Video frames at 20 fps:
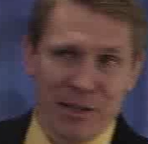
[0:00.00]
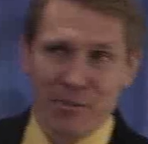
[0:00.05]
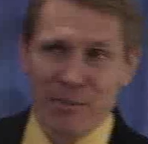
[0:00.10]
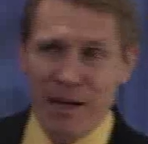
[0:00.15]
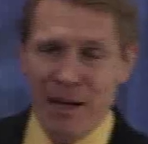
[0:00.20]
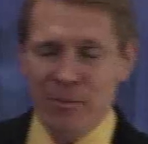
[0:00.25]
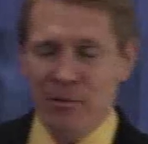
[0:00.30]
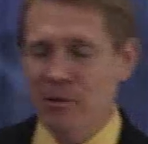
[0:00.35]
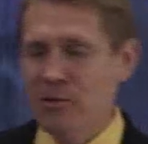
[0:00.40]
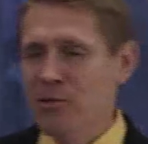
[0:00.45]
in the
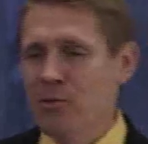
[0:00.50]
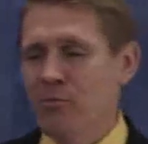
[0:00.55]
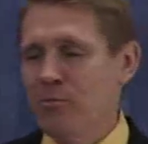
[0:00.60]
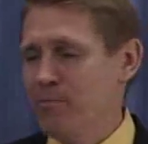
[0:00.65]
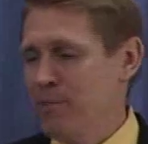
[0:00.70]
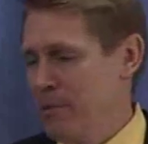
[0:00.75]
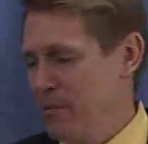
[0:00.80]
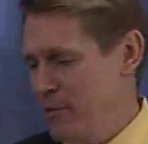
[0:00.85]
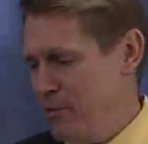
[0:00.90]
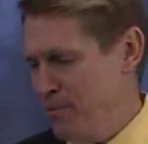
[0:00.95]
Bible. So
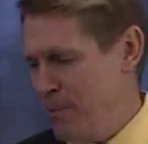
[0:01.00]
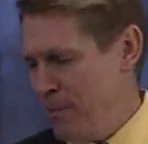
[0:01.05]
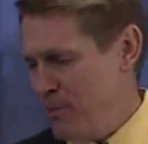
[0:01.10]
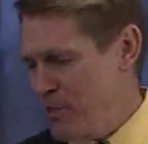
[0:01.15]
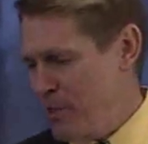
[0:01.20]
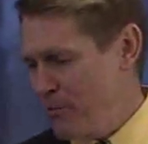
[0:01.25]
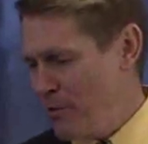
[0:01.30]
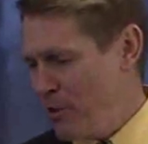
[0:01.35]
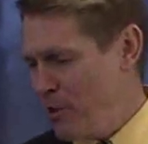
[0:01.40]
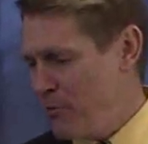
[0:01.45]

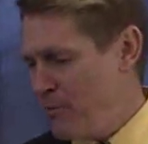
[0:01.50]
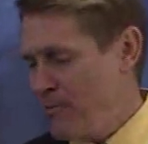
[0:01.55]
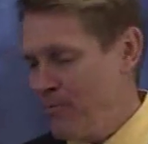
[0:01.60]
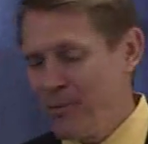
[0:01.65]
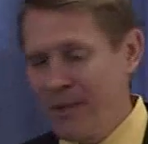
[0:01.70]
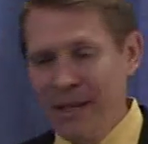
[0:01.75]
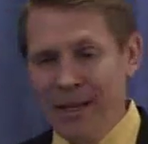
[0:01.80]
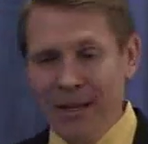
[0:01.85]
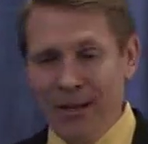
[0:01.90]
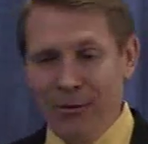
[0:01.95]
people say, Brother Hovind,
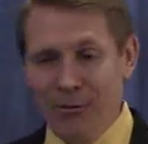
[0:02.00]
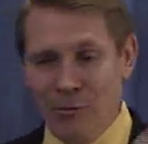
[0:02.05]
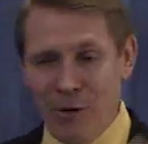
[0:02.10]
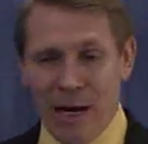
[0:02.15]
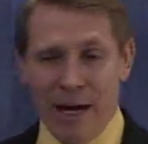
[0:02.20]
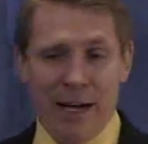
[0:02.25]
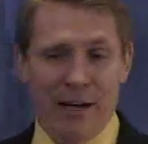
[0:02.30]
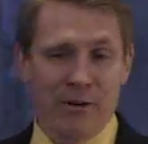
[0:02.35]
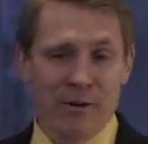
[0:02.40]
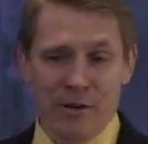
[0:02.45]

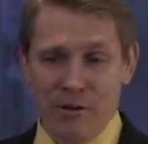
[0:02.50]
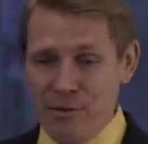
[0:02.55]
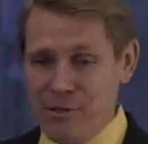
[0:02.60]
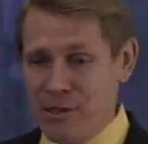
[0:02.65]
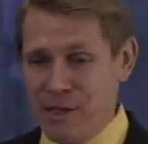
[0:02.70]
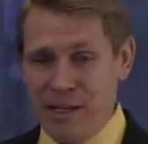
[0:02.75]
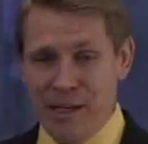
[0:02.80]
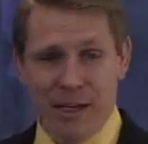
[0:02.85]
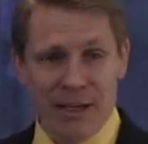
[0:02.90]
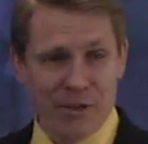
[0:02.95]
why do you
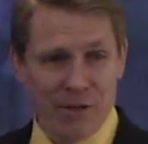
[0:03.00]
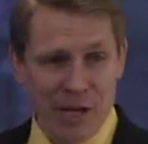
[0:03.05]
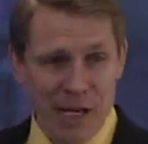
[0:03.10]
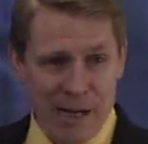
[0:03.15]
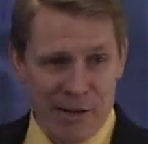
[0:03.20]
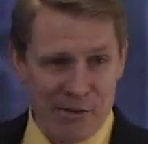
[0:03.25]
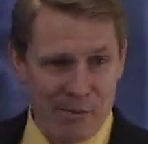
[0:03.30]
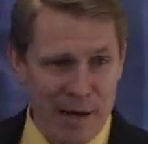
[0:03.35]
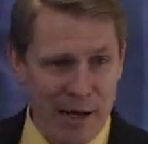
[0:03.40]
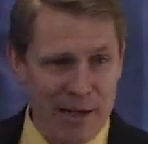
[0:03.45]
use the King
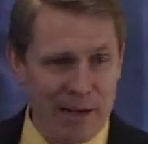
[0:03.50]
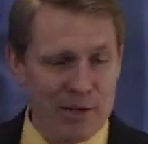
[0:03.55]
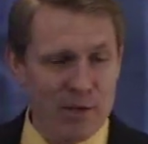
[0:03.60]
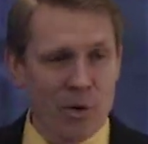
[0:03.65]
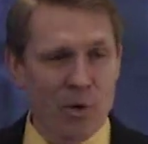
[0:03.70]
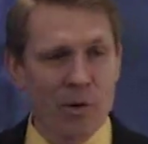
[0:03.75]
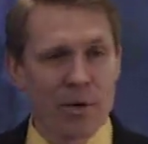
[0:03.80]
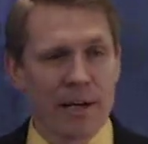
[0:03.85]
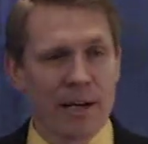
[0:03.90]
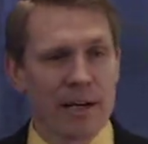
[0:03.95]
James? Man, it's
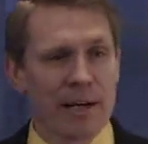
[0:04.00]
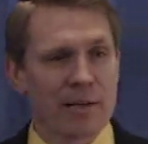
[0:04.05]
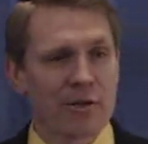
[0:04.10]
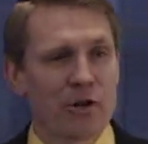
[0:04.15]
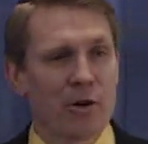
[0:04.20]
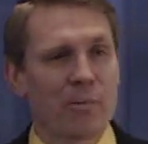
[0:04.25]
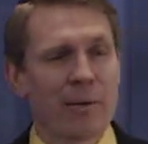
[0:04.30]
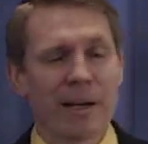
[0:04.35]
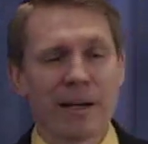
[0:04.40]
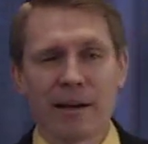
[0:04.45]
Old
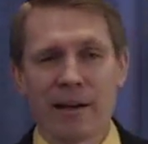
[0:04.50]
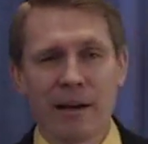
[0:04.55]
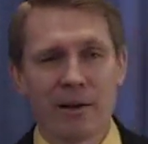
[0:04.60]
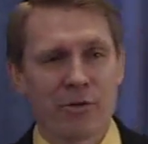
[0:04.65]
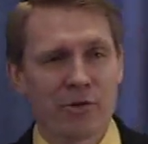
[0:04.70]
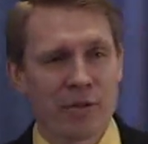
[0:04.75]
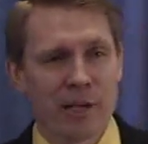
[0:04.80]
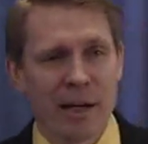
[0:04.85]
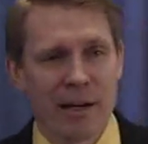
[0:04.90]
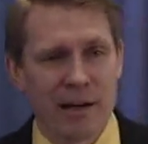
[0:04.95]
English. Nobody can
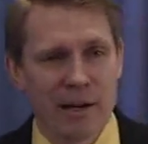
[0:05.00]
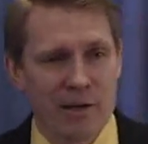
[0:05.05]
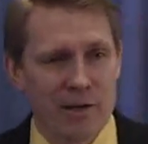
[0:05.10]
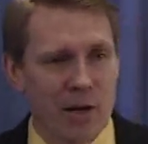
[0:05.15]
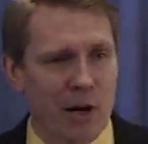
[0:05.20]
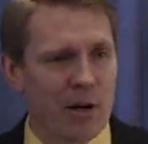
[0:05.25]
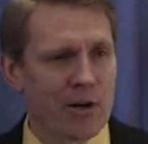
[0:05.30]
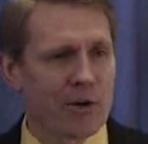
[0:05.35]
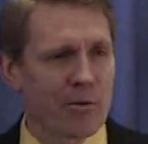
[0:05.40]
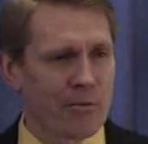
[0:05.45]
understand it. It's
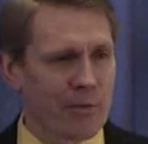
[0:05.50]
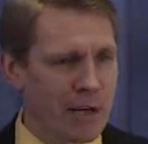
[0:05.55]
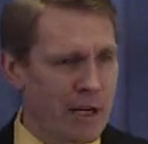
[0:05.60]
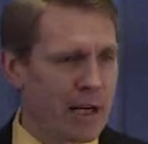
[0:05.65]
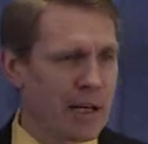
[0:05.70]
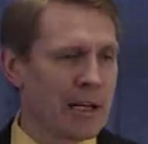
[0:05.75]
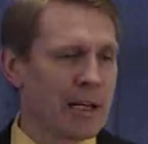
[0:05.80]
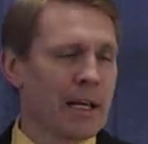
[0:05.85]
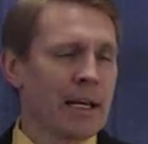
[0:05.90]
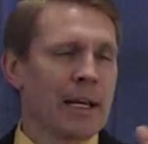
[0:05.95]
hard to
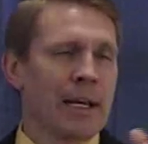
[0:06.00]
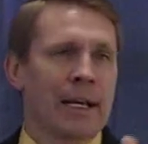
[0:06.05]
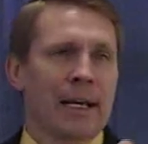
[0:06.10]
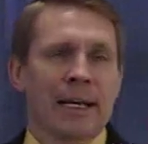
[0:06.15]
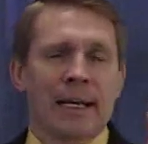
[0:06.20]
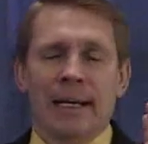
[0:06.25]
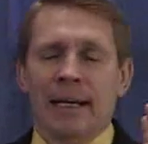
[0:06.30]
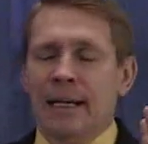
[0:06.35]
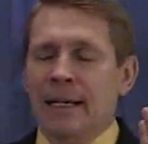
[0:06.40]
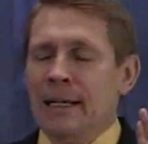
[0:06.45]
read.
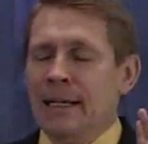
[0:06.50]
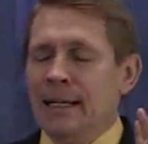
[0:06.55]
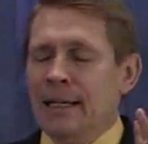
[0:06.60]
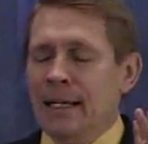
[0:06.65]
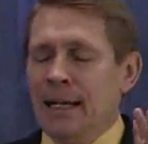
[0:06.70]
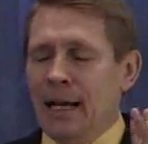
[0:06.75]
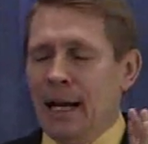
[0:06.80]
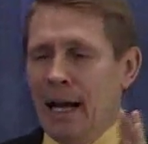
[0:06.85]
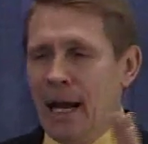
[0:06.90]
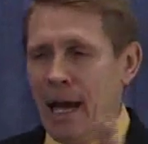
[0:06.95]

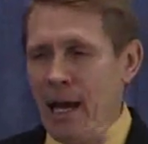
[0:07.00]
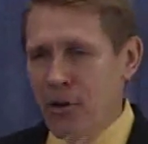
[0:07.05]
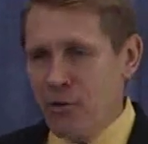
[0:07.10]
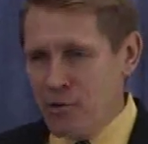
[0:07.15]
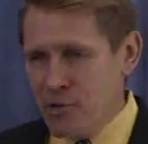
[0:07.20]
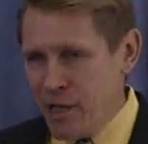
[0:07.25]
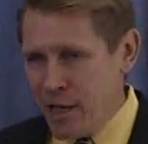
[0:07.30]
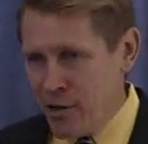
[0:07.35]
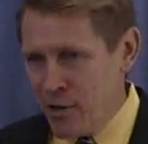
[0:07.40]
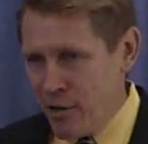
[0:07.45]
I
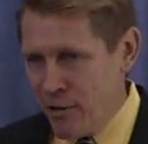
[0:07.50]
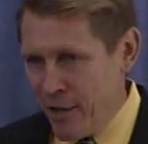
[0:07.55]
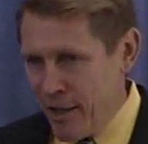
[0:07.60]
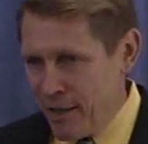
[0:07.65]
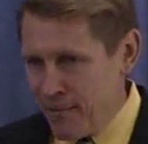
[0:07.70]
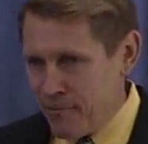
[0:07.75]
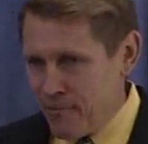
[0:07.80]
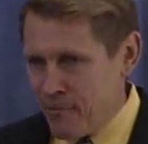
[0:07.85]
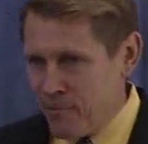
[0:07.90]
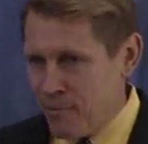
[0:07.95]
understand all
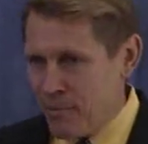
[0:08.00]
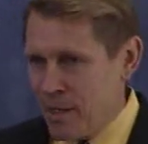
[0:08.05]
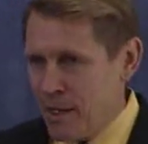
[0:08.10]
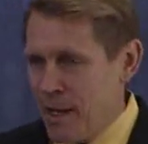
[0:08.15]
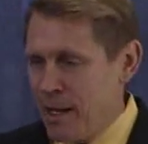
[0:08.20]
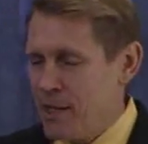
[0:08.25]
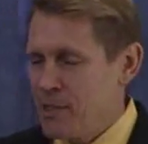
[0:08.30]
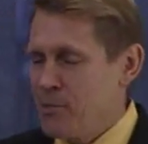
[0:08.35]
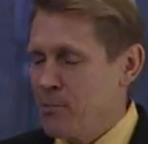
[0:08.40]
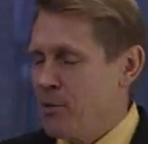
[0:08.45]
that.
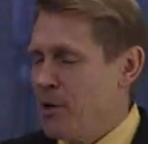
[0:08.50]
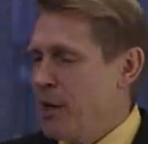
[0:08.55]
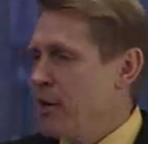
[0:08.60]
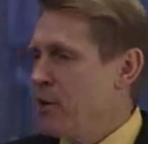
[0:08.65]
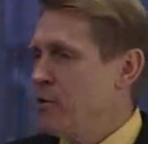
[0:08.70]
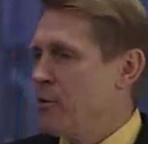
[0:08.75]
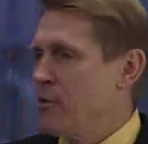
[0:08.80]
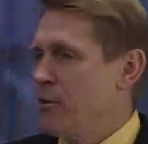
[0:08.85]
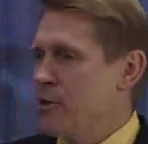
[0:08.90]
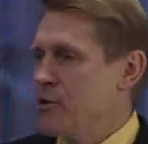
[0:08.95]
And as a
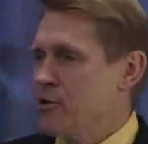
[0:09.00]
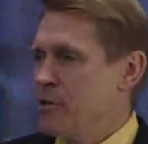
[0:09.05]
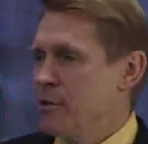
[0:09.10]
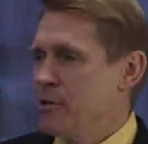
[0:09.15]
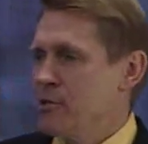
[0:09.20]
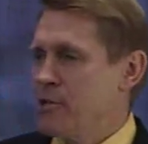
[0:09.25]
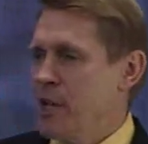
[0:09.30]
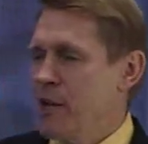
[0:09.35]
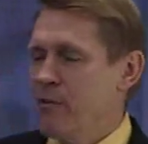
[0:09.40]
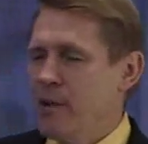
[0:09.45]
brand new
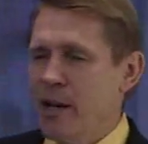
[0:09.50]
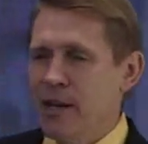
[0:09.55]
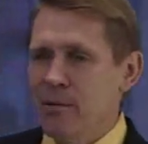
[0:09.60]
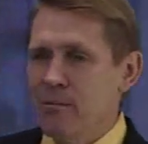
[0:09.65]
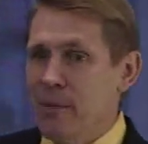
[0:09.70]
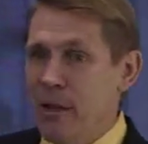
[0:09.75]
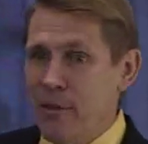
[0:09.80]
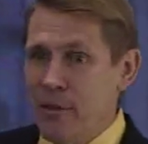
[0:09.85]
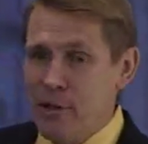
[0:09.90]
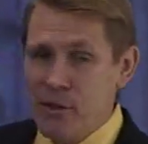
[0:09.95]
Christian, saved out of
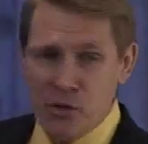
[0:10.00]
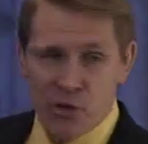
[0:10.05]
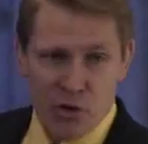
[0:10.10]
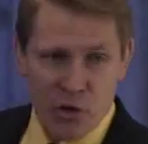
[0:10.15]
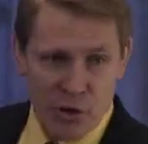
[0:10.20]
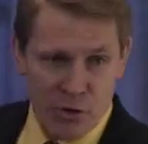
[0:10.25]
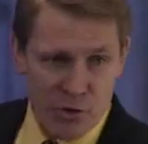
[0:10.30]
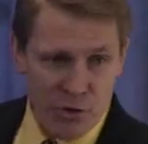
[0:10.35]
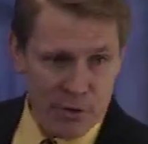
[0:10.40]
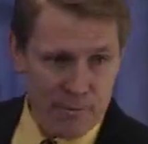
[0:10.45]
the Methodist
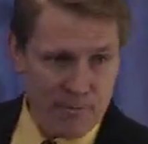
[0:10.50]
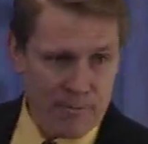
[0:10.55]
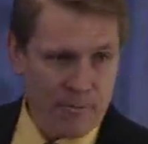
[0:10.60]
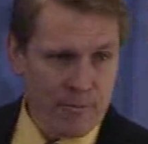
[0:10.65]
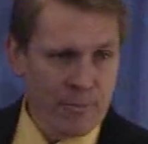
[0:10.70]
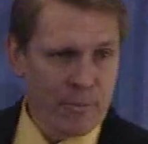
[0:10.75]
Church,